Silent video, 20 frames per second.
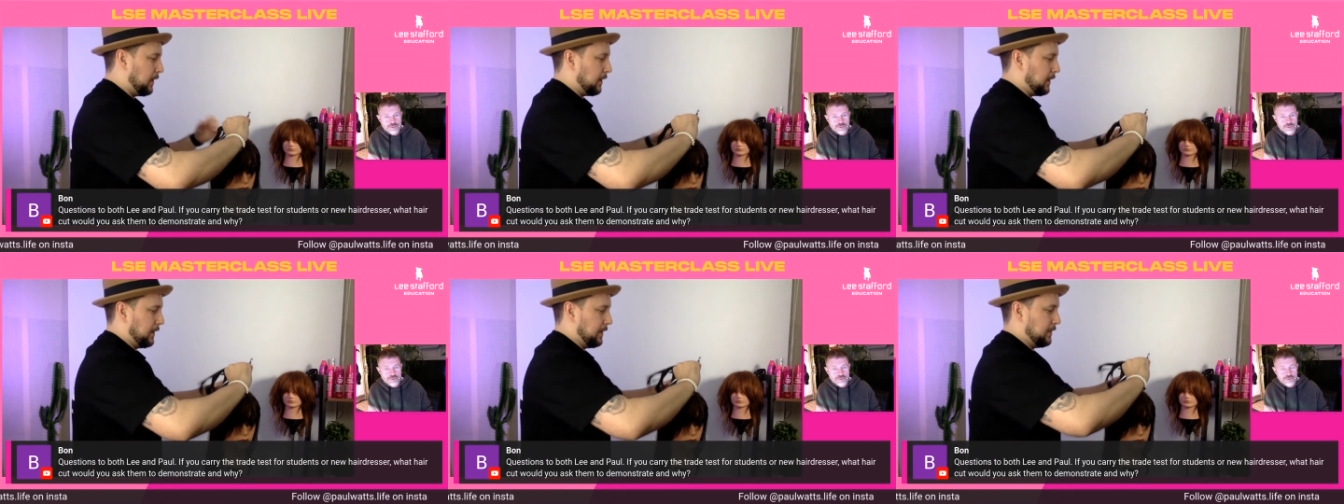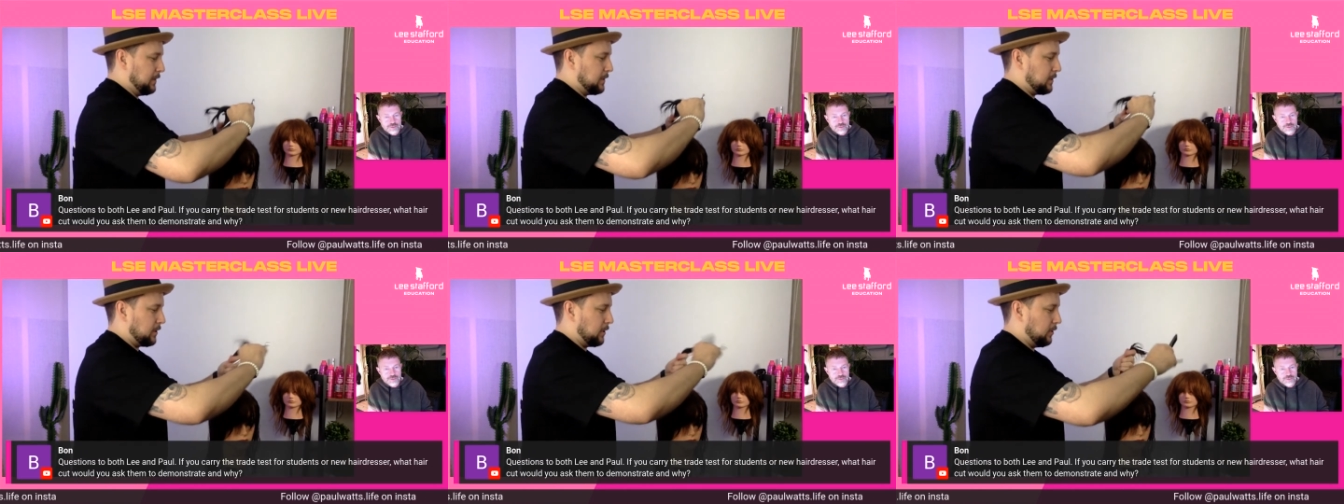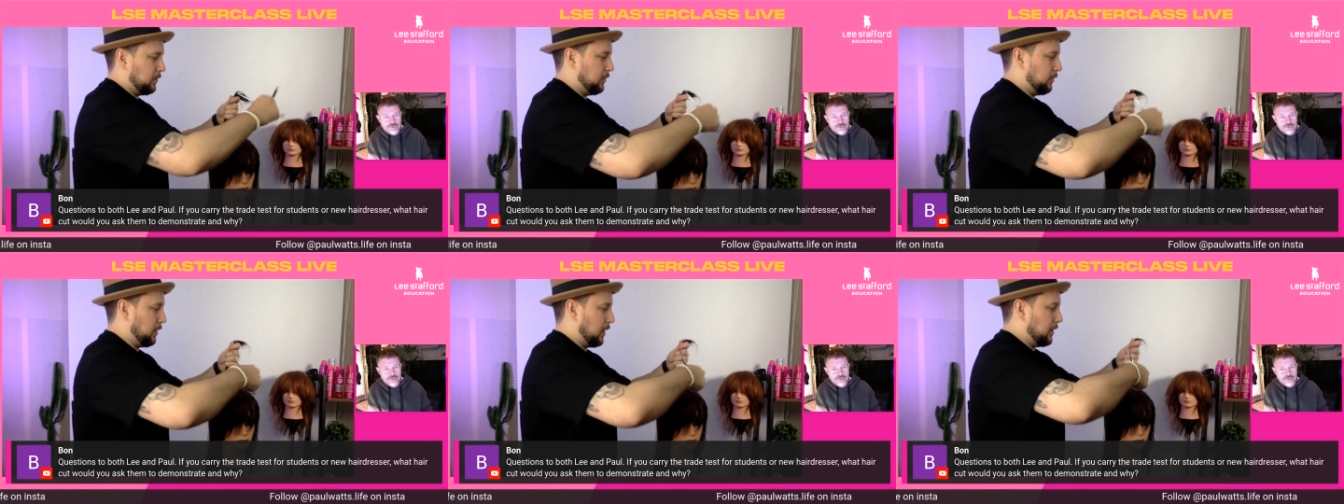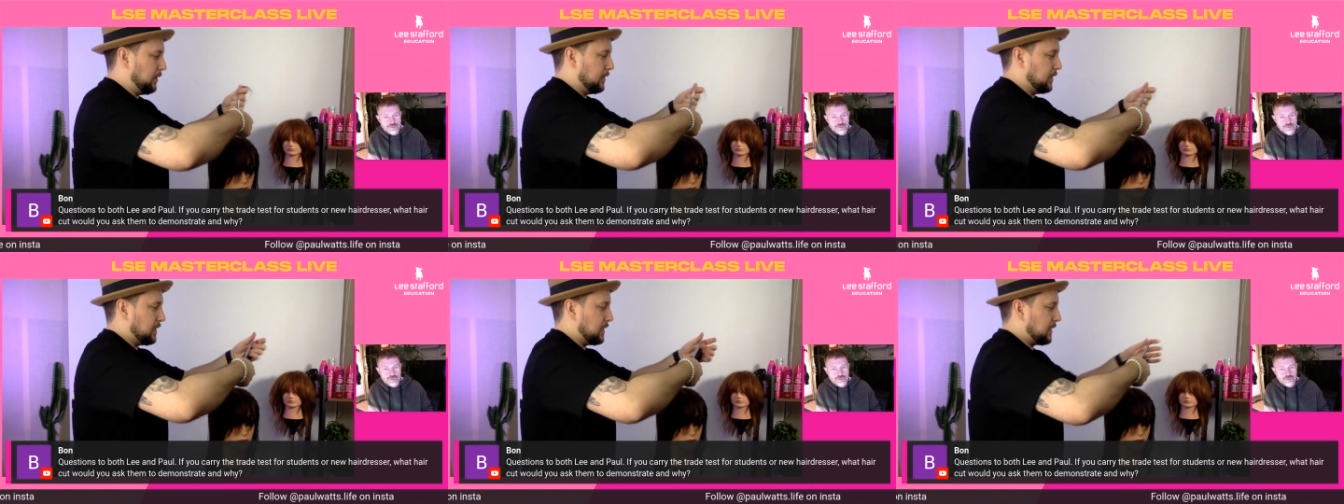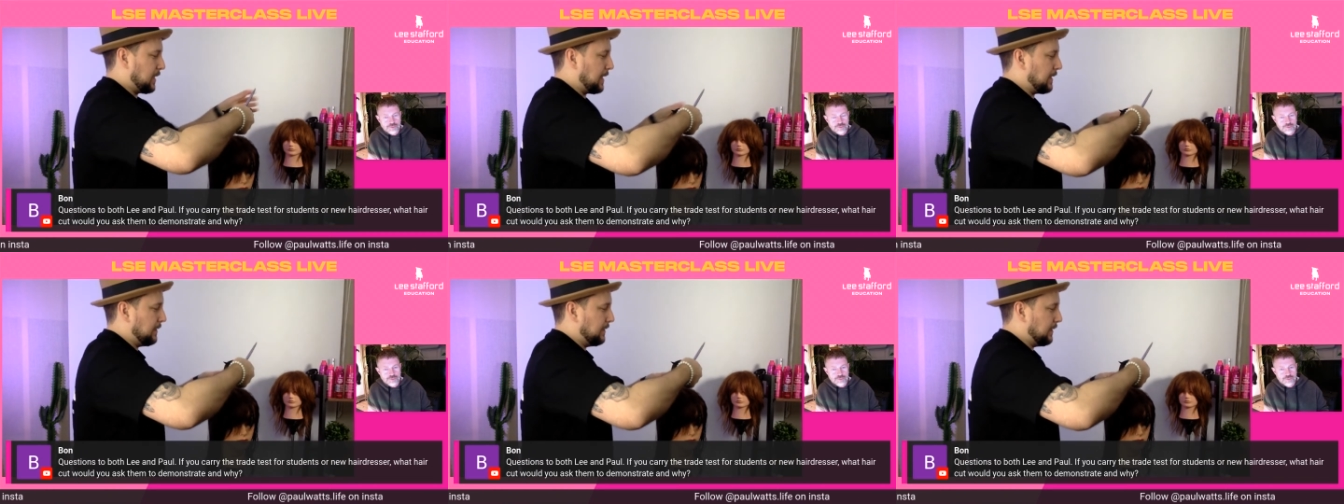into
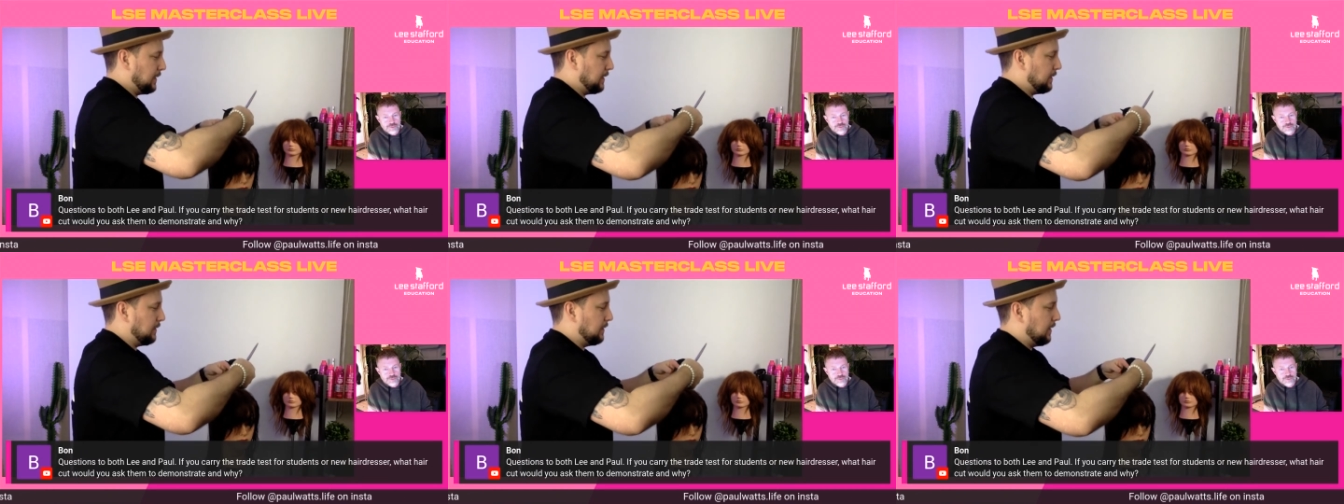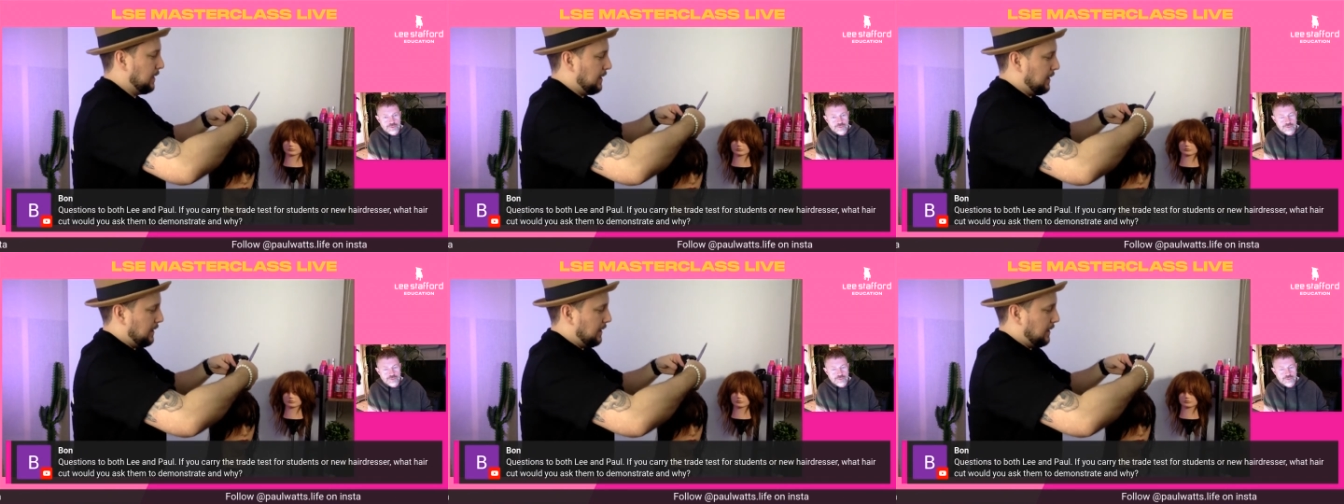understanding